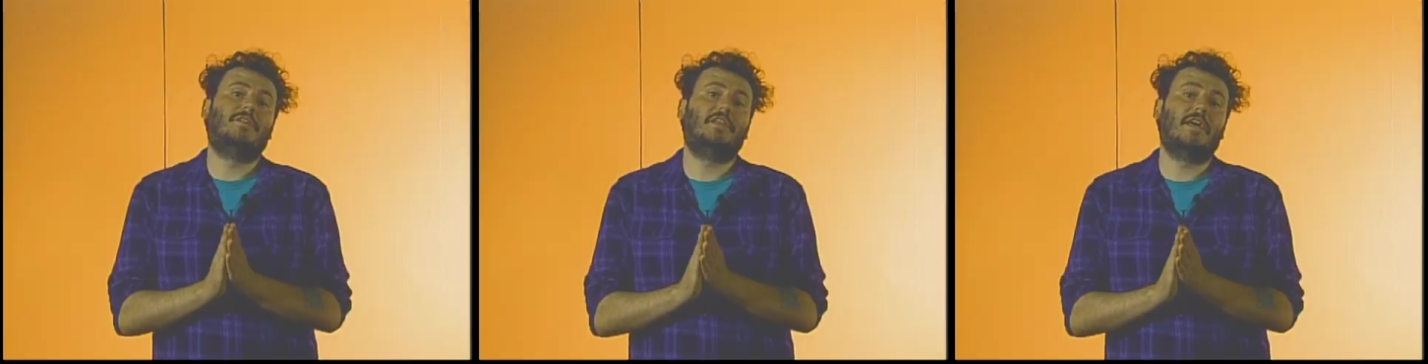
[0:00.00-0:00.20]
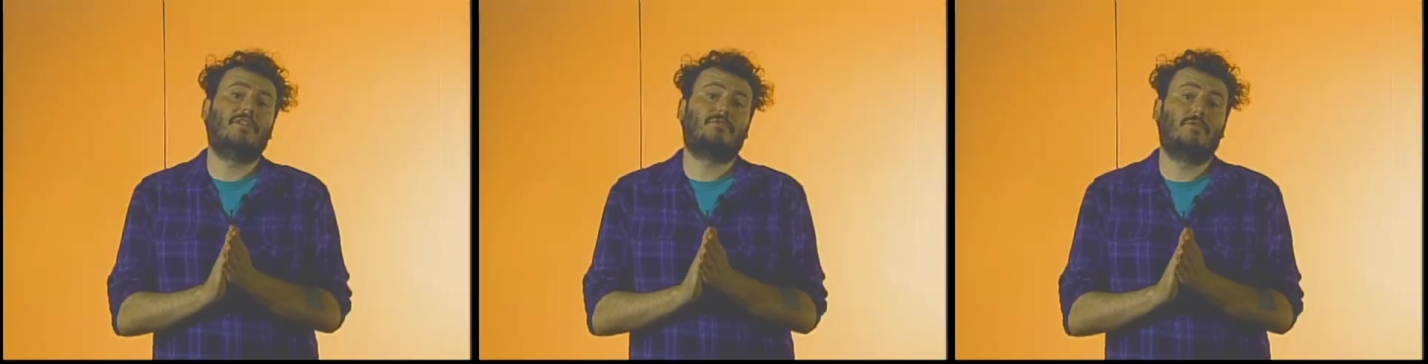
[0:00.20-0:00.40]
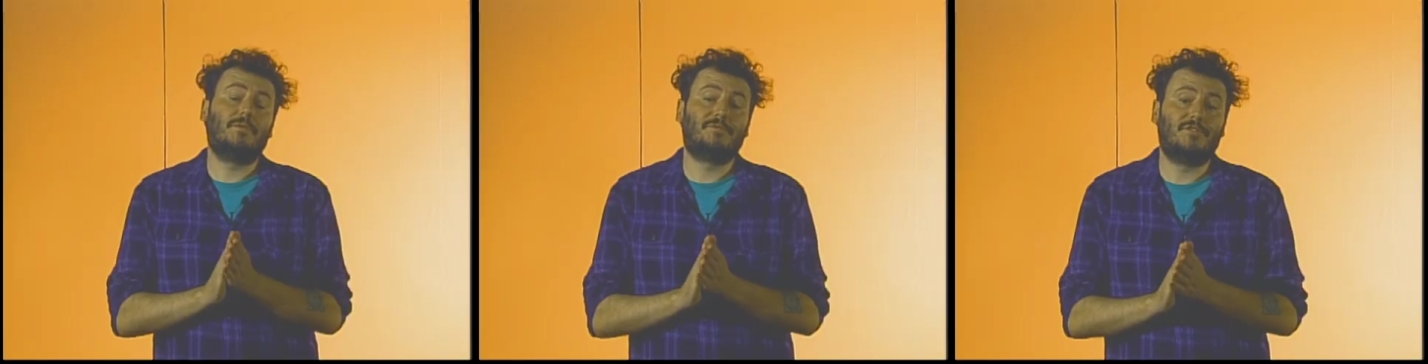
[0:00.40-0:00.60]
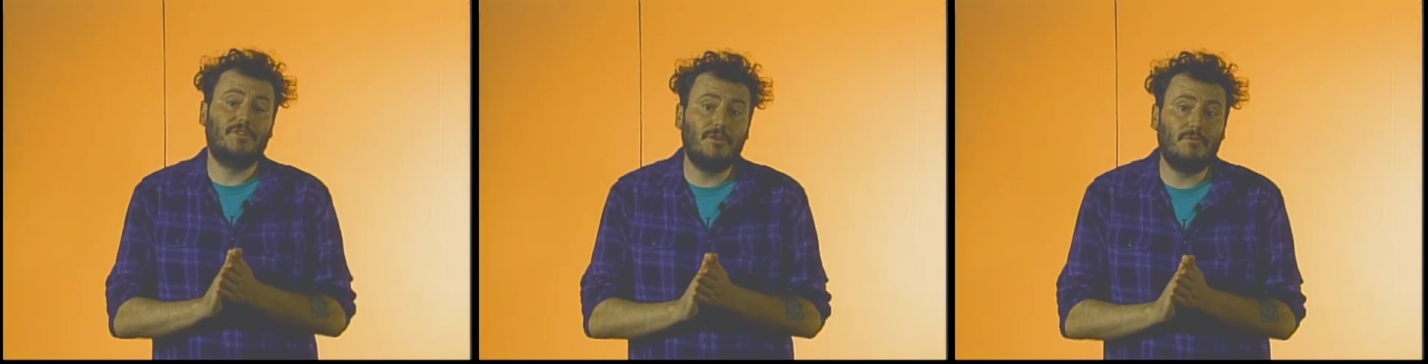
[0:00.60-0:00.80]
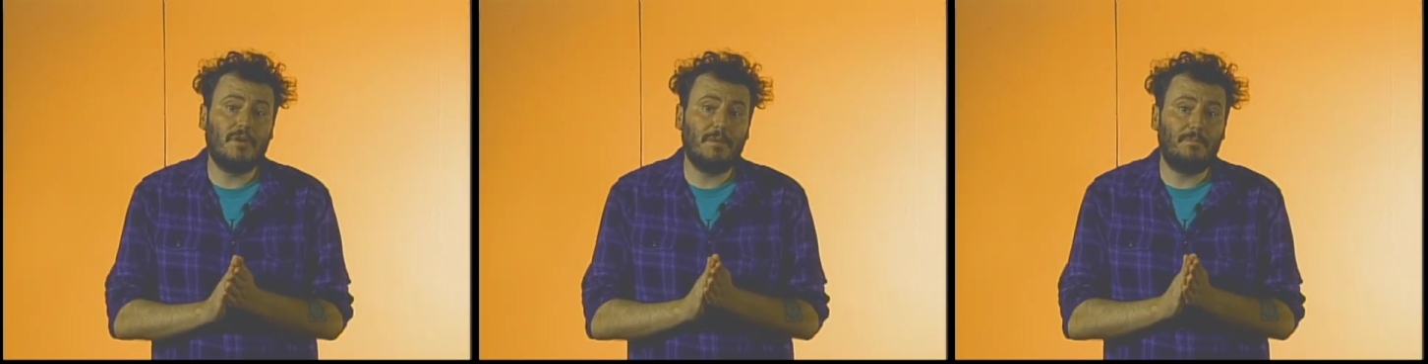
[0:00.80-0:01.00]
The Death Grips
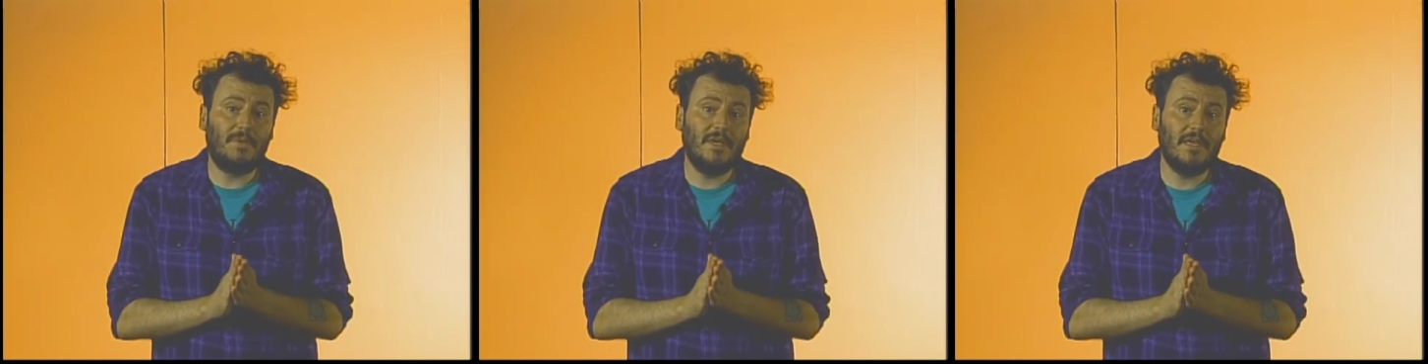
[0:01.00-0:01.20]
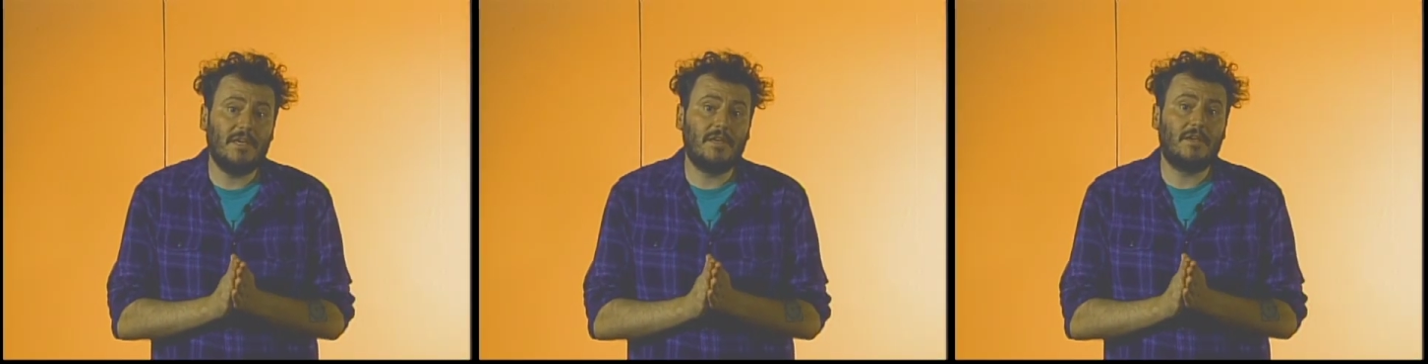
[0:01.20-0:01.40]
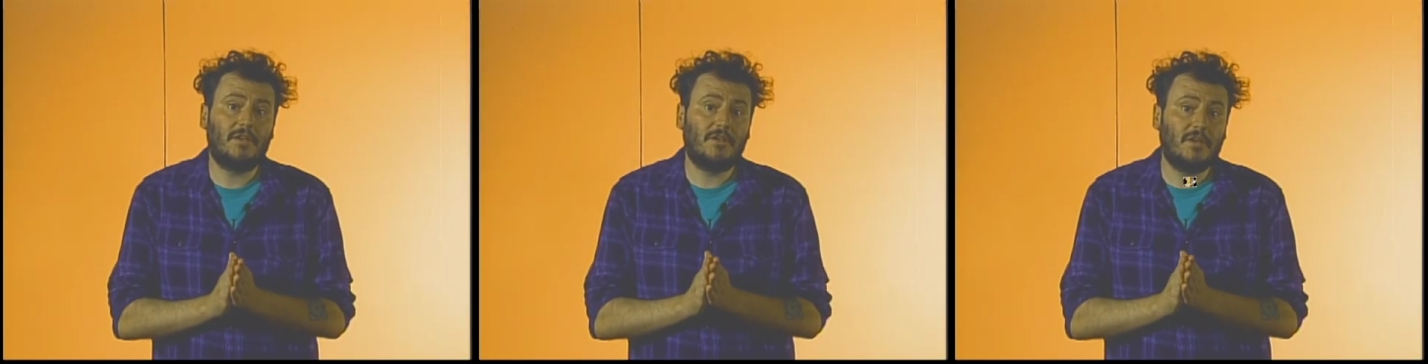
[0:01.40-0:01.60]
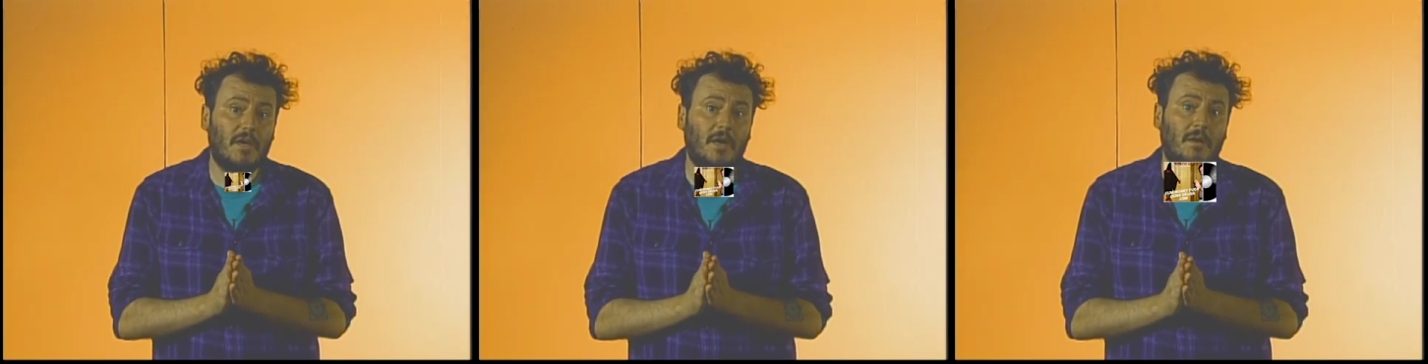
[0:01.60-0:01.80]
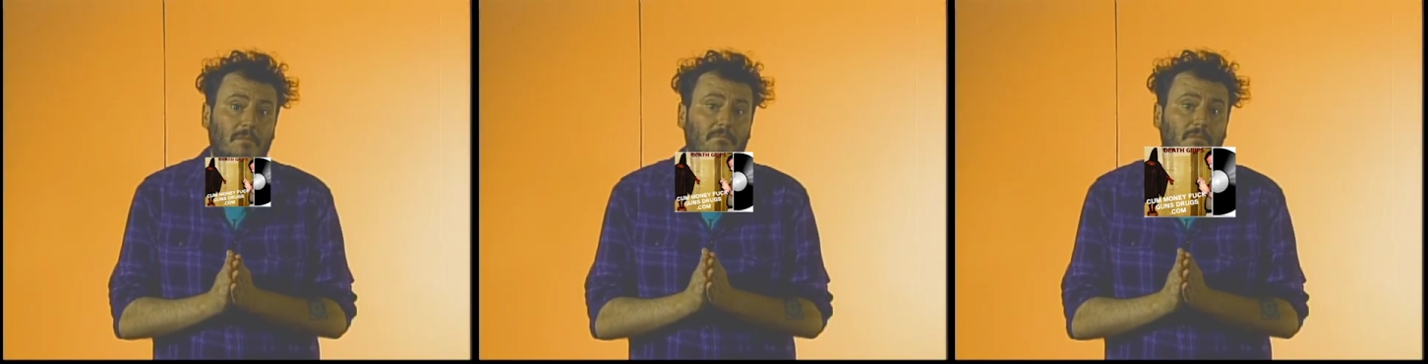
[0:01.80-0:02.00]
new EP,
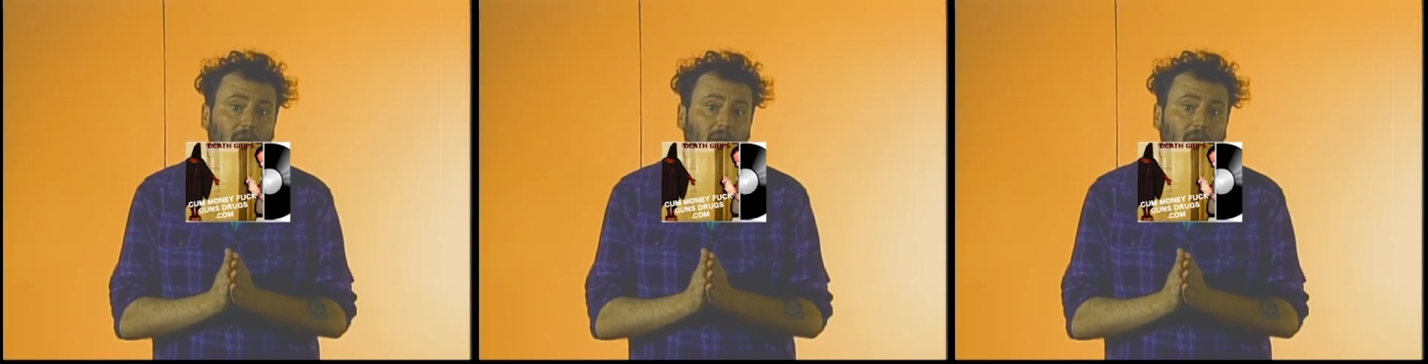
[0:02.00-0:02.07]
Come